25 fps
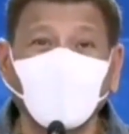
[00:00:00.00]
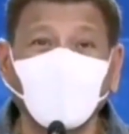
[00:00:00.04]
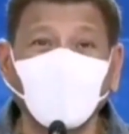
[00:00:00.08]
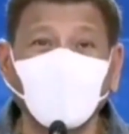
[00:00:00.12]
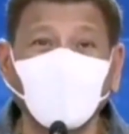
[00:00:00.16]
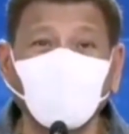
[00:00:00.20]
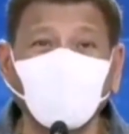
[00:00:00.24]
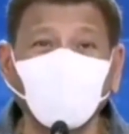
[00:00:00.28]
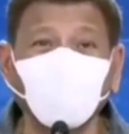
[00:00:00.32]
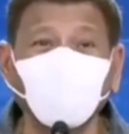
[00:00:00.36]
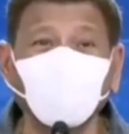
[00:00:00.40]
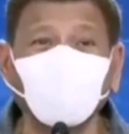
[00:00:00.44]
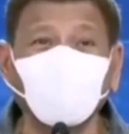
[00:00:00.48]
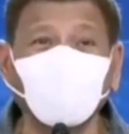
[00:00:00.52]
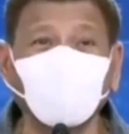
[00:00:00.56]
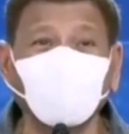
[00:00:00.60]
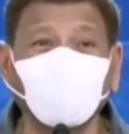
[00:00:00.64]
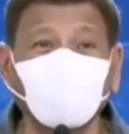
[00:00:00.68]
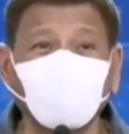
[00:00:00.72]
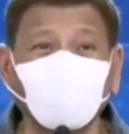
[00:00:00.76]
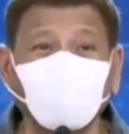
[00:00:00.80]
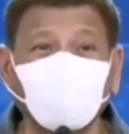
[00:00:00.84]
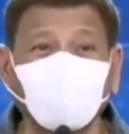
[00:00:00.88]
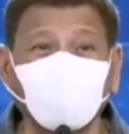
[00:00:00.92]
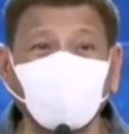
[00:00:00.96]
I know that
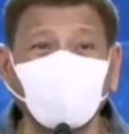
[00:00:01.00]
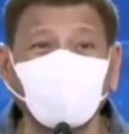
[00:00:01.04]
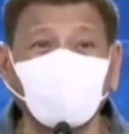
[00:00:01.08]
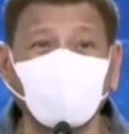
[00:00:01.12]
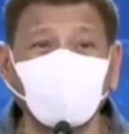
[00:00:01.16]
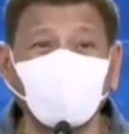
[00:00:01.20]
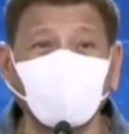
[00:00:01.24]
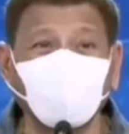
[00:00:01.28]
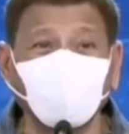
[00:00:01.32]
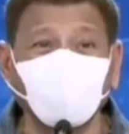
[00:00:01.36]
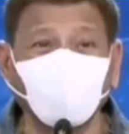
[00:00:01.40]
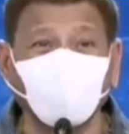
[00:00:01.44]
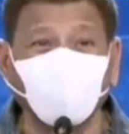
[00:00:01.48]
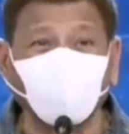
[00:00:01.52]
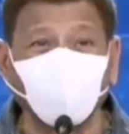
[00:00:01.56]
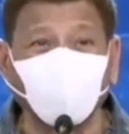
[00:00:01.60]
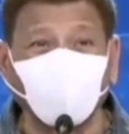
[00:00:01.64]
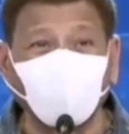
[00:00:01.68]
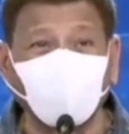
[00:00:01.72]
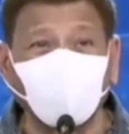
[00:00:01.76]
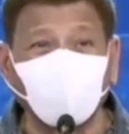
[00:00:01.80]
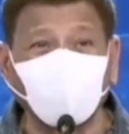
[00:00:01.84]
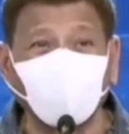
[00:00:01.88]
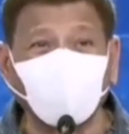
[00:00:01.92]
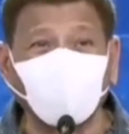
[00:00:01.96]
it is
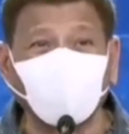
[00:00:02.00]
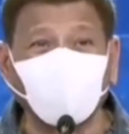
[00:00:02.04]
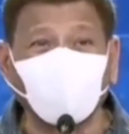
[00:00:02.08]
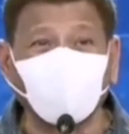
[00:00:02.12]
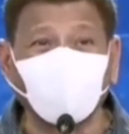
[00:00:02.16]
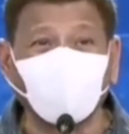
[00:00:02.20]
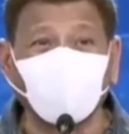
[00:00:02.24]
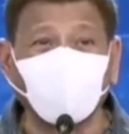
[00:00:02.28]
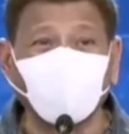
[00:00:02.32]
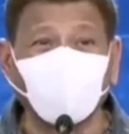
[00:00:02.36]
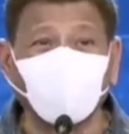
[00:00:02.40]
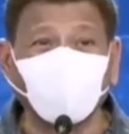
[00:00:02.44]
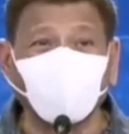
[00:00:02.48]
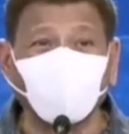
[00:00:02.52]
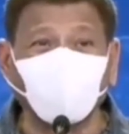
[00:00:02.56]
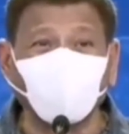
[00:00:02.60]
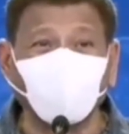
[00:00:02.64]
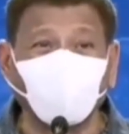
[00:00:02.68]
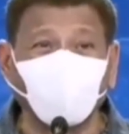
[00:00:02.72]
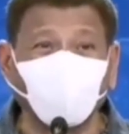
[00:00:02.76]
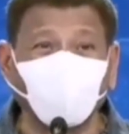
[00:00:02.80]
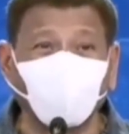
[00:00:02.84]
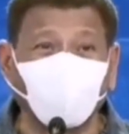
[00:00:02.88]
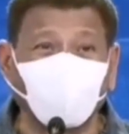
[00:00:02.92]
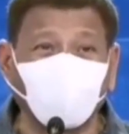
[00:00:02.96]
inconvenient really to
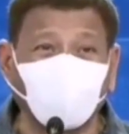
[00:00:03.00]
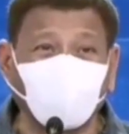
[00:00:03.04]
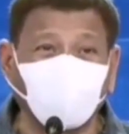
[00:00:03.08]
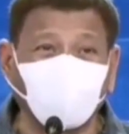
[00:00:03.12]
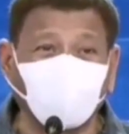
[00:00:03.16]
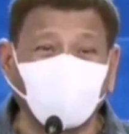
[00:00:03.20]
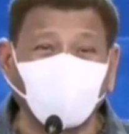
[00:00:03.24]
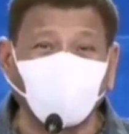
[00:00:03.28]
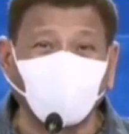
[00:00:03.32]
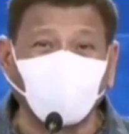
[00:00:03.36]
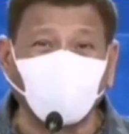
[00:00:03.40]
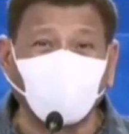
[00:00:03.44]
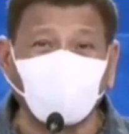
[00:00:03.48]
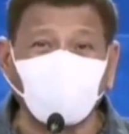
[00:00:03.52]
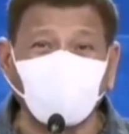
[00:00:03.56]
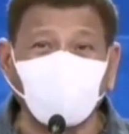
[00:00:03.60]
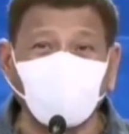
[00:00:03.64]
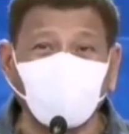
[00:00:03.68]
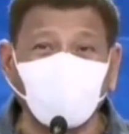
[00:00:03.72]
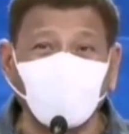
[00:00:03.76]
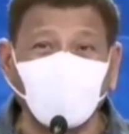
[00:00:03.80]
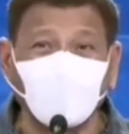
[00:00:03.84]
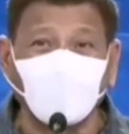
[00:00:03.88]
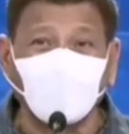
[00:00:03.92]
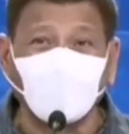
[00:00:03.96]
be wearing the
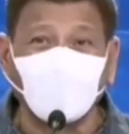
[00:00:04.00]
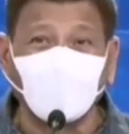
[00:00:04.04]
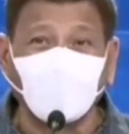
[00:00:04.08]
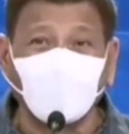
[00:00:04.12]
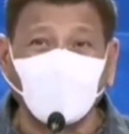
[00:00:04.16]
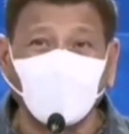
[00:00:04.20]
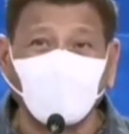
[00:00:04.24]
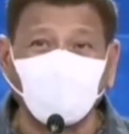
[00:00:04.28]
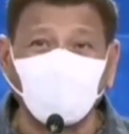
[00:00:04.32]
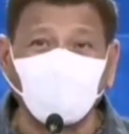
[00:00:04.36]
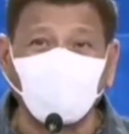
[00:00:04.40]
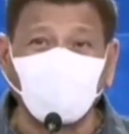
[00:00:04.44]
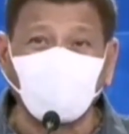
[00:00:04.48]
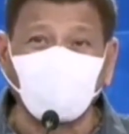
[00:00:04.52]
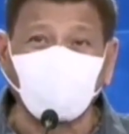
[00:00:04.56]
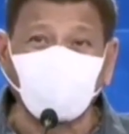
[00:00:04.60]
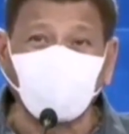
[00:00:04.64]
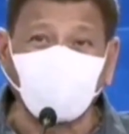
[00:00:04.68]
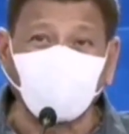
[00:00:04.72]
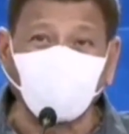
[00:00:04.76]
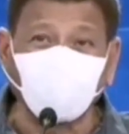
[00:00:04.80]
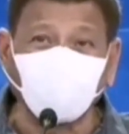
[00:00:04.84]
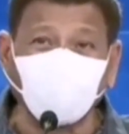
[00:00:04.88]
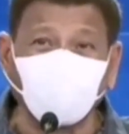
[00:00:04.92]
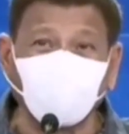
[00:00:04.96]
mask,
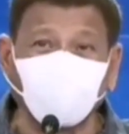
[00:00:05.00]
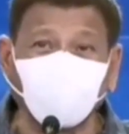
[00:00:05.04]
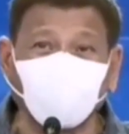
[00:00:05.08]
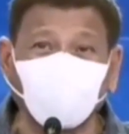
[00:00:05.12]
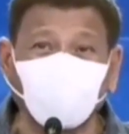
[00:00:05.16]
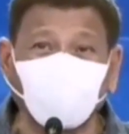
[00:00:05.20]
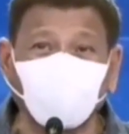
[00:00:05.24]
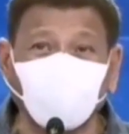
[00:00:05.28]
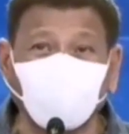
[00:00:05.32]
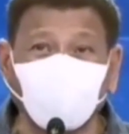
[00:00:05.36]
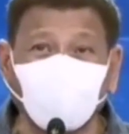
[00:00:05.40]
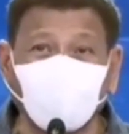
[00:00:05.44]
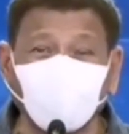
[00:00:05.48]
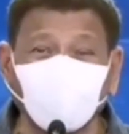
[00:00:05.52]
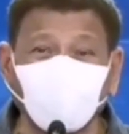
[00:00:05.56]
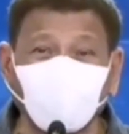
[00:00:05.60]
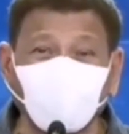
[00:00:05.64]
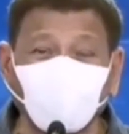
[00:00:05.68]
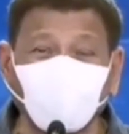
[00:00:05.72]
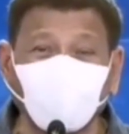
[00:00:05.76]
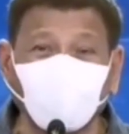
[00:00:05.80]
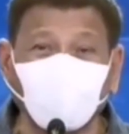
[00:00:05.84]
adjusting it from time to